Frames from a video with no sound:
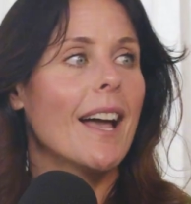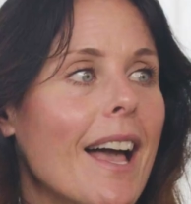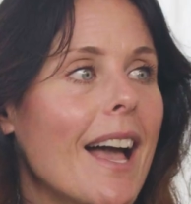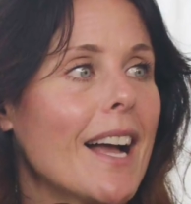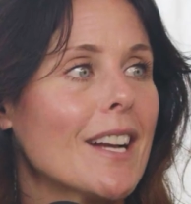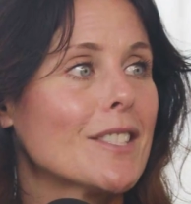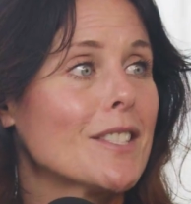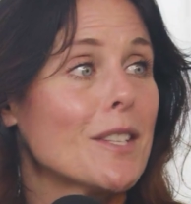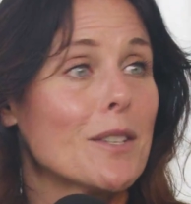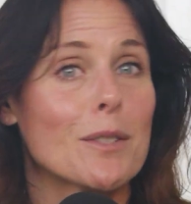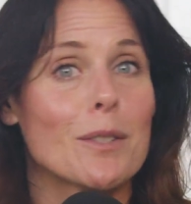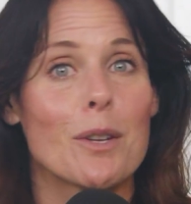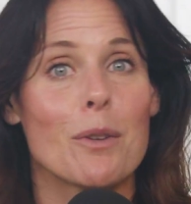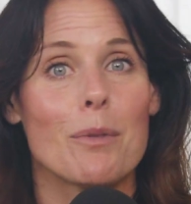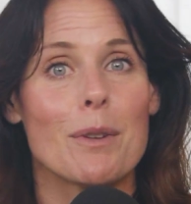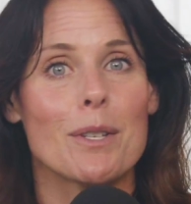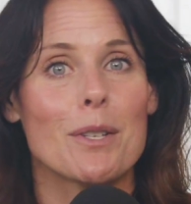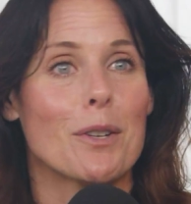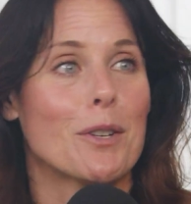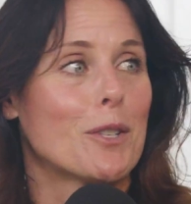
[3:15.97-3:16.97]
actually, there's no
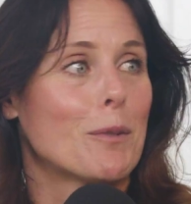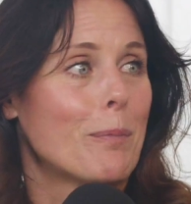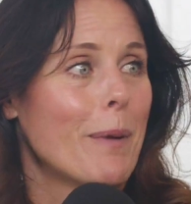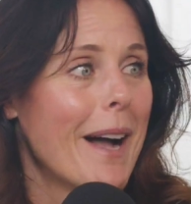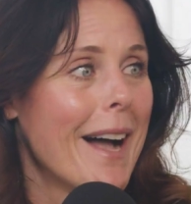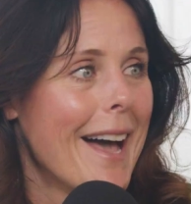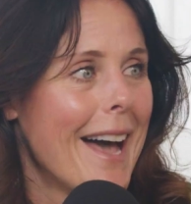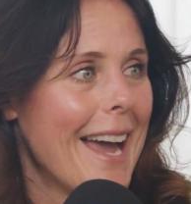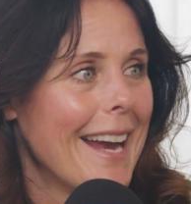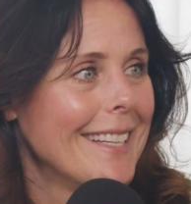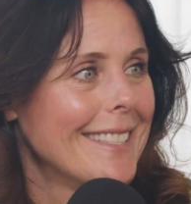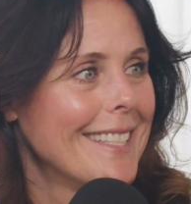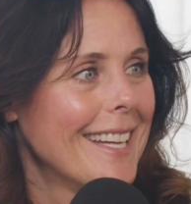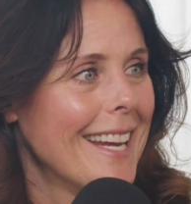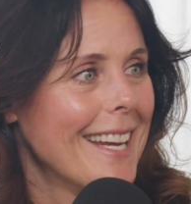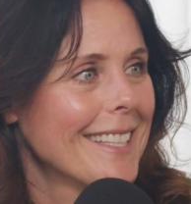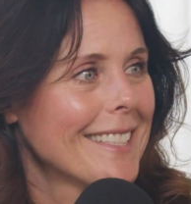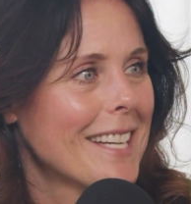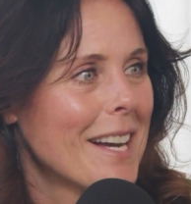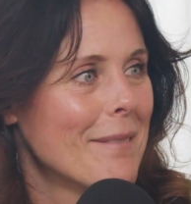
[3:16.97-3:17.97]
research behind
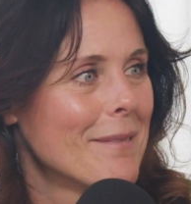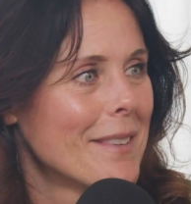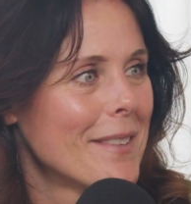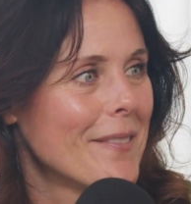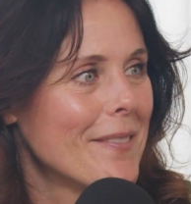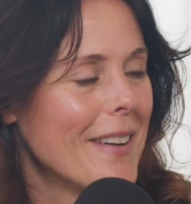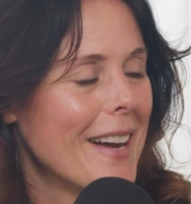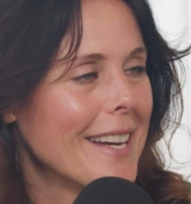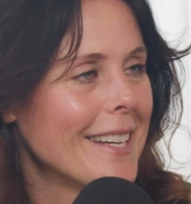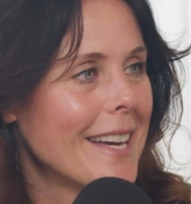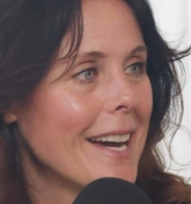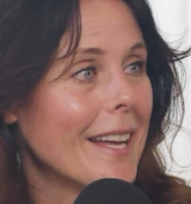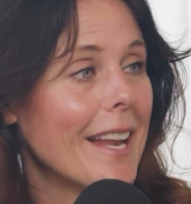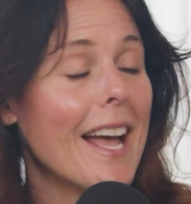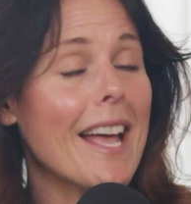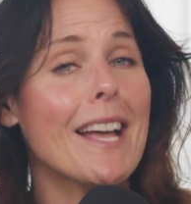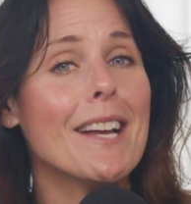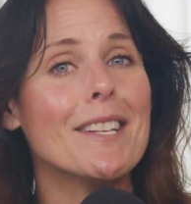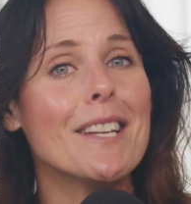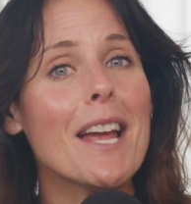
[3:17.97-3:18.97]
it. Come to find out.
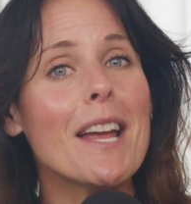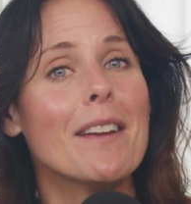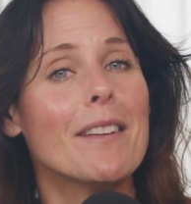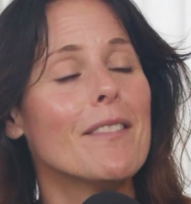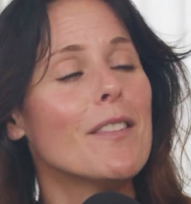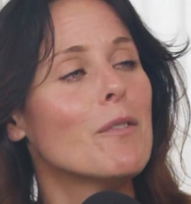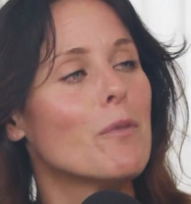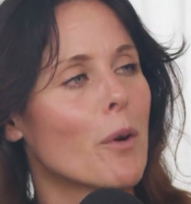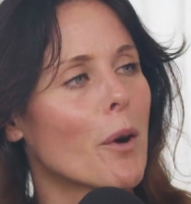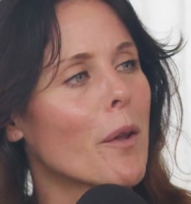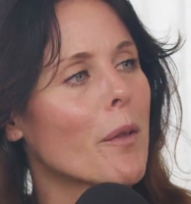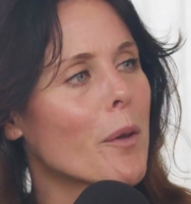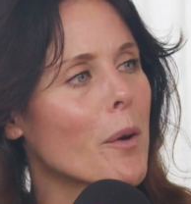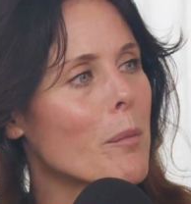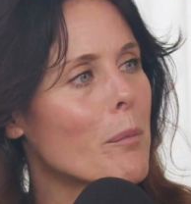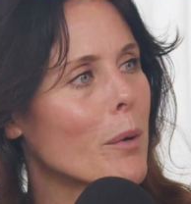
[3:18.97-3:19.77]
I even wrote a little